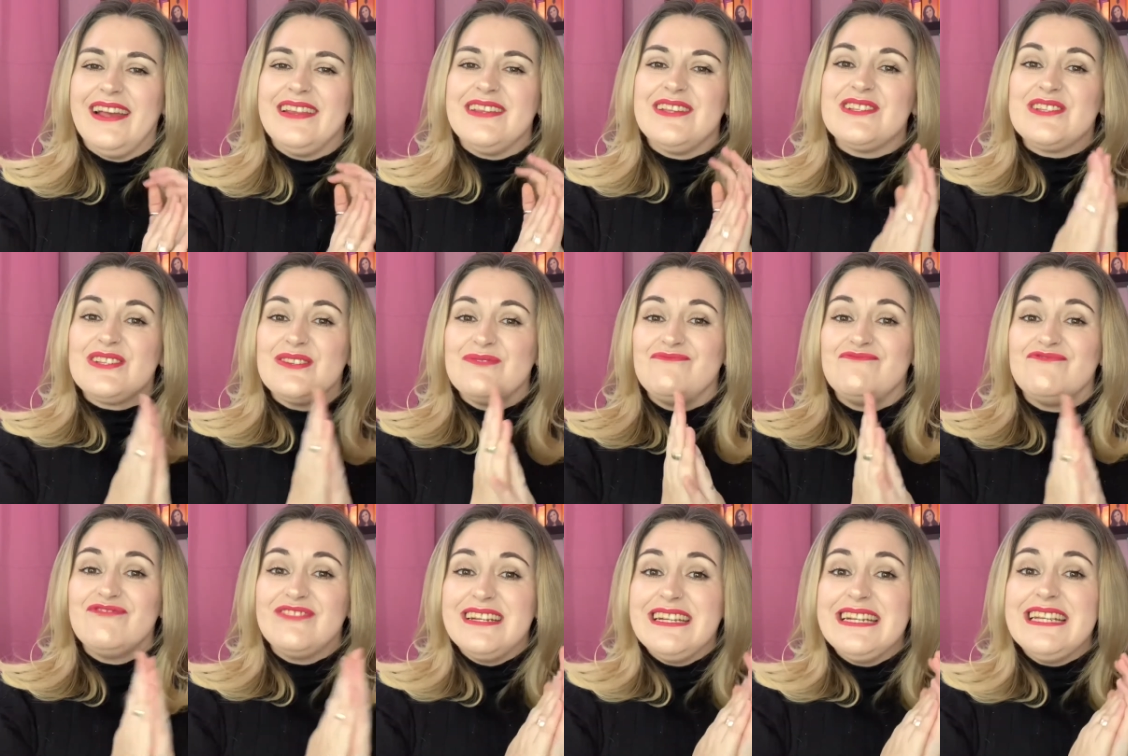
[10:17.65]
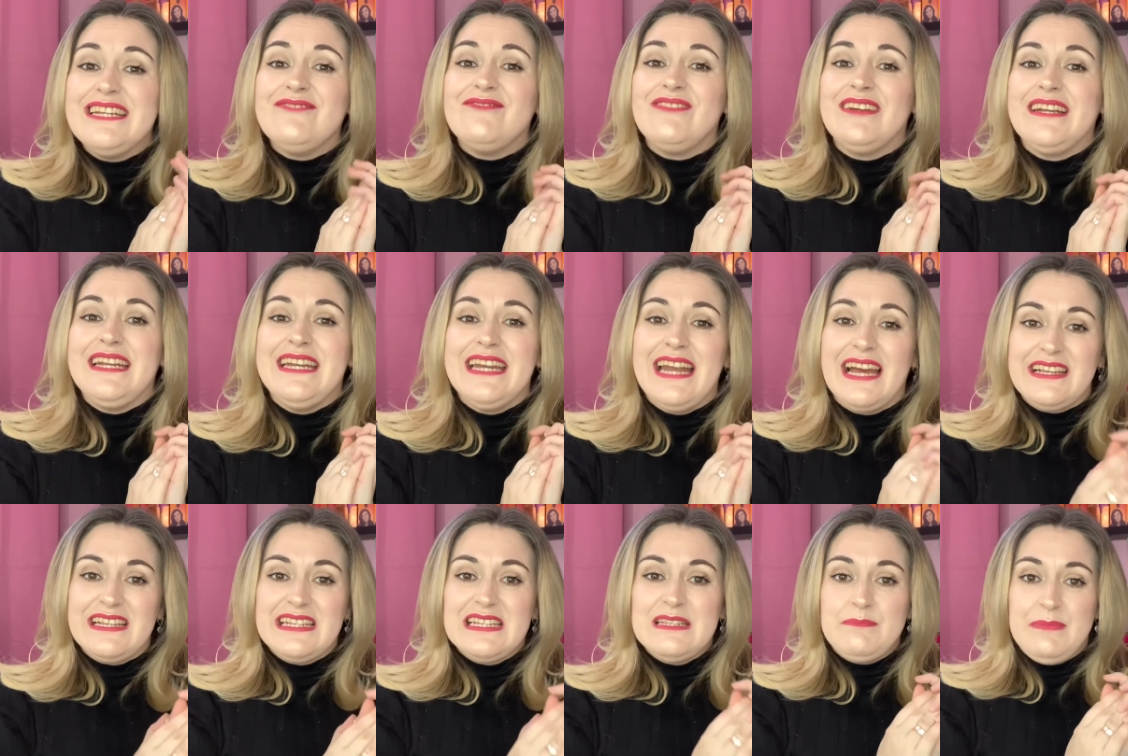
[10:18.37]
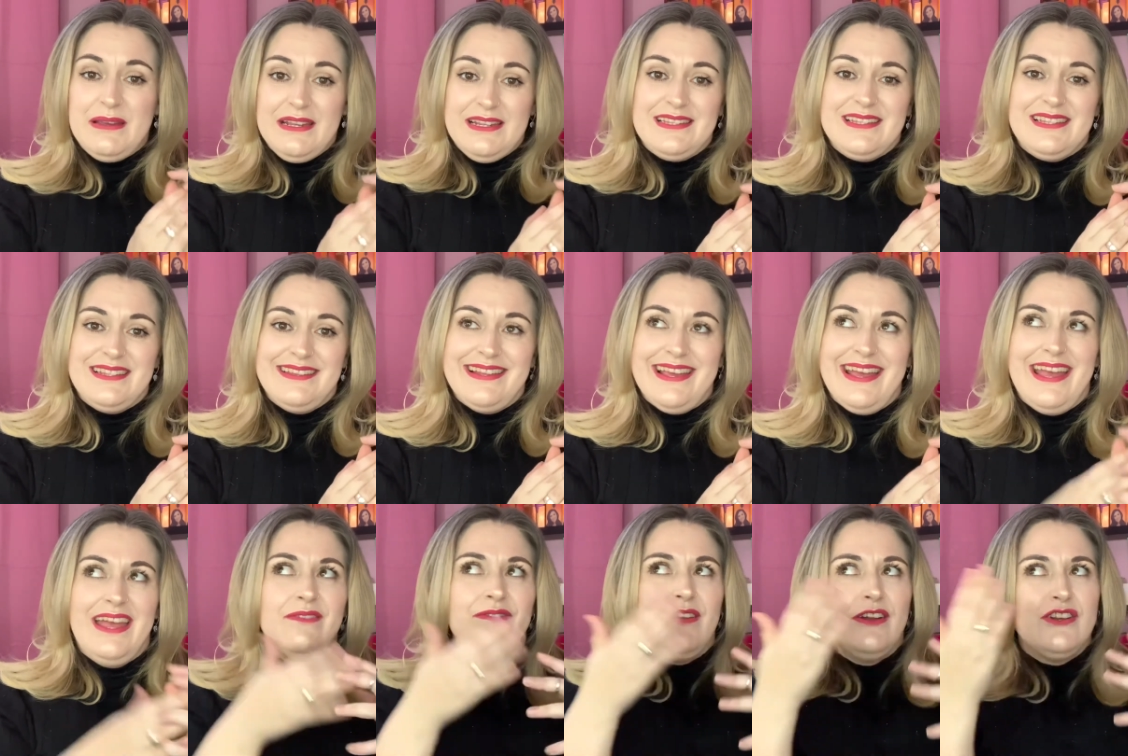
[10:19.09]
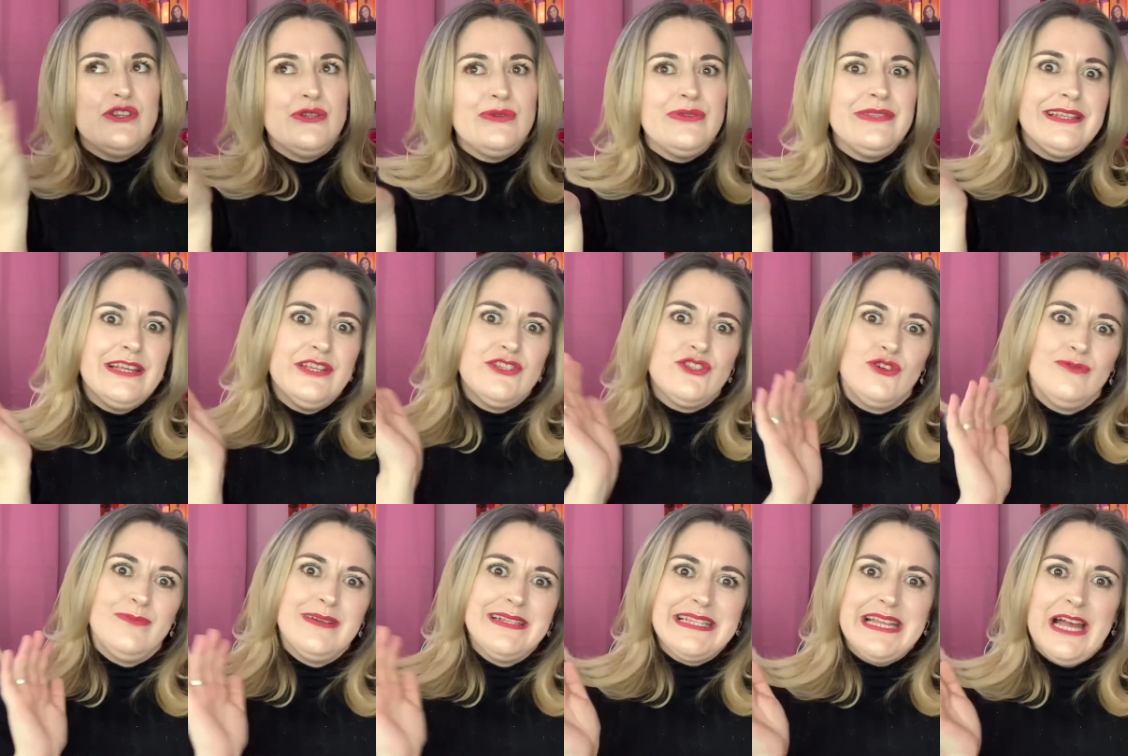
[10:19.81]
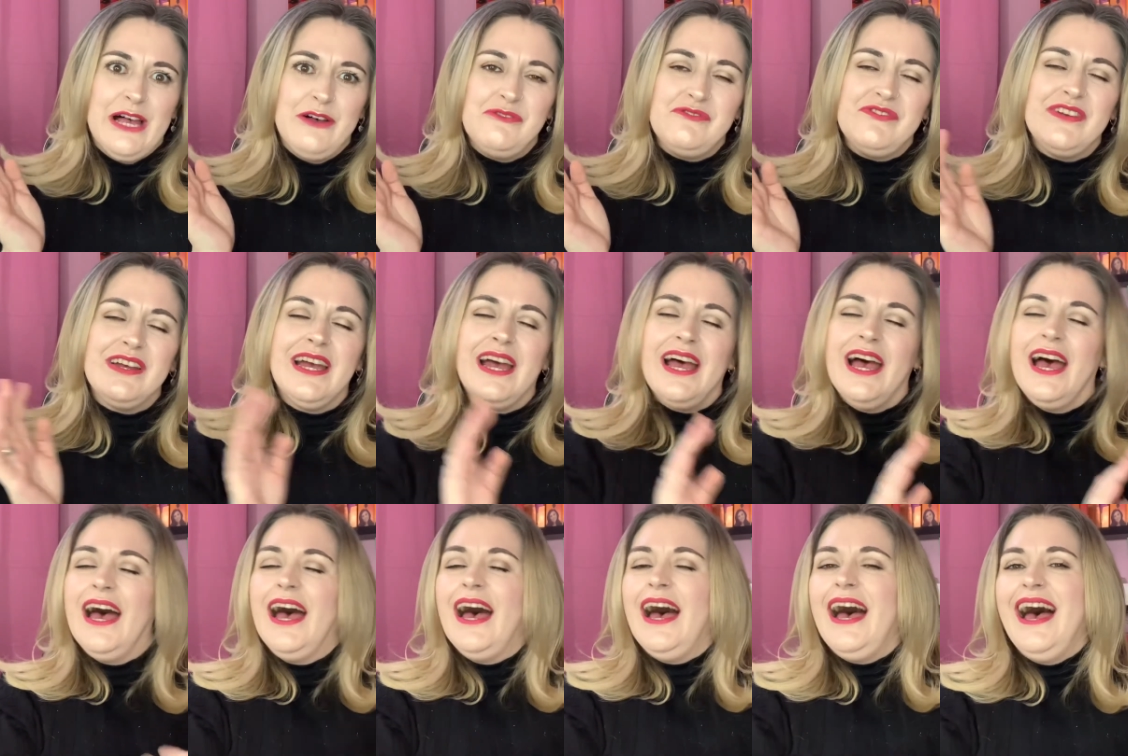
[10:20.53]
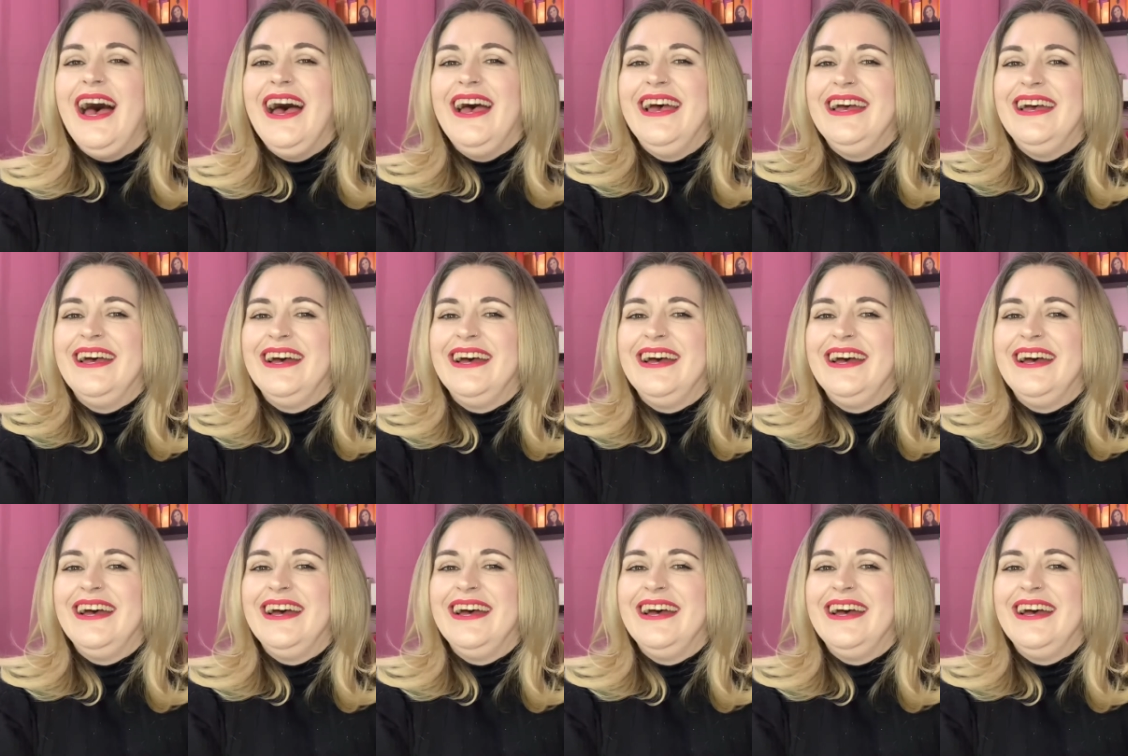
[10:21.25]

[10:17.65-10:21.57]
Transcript: there's some really really nice bits in there if I do say so myself um,